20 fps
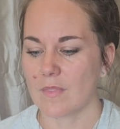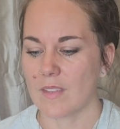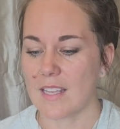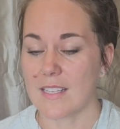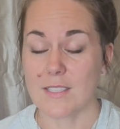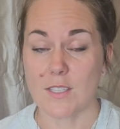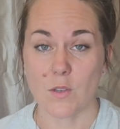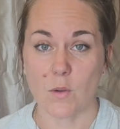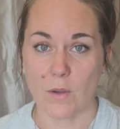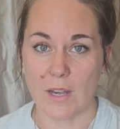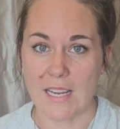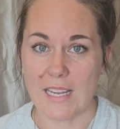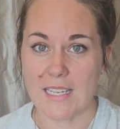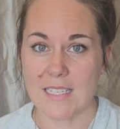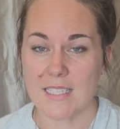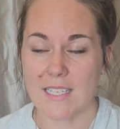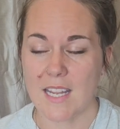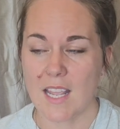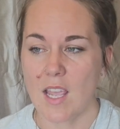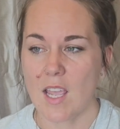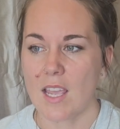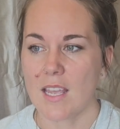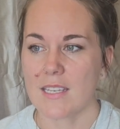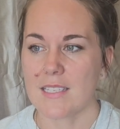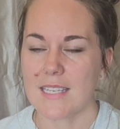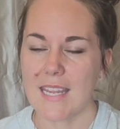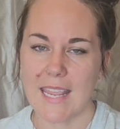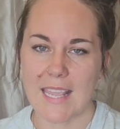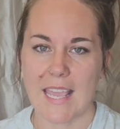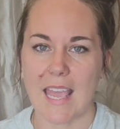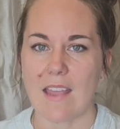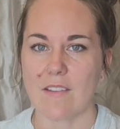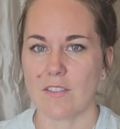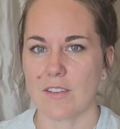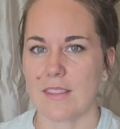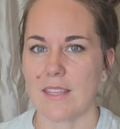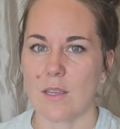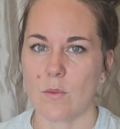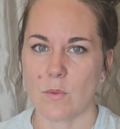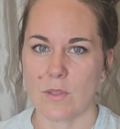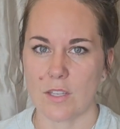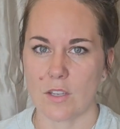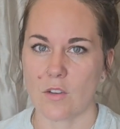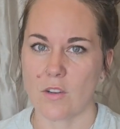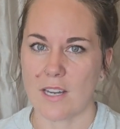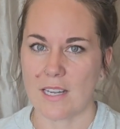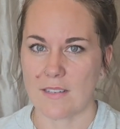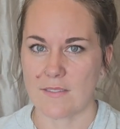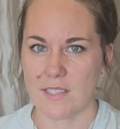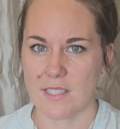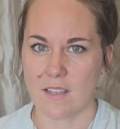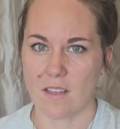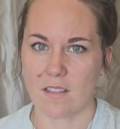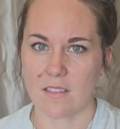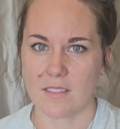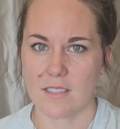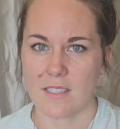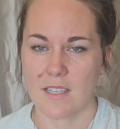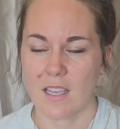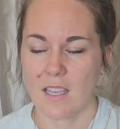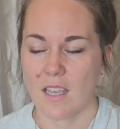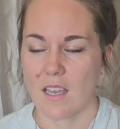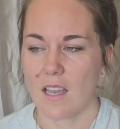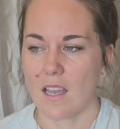It's great. Take everything with a grain of salt.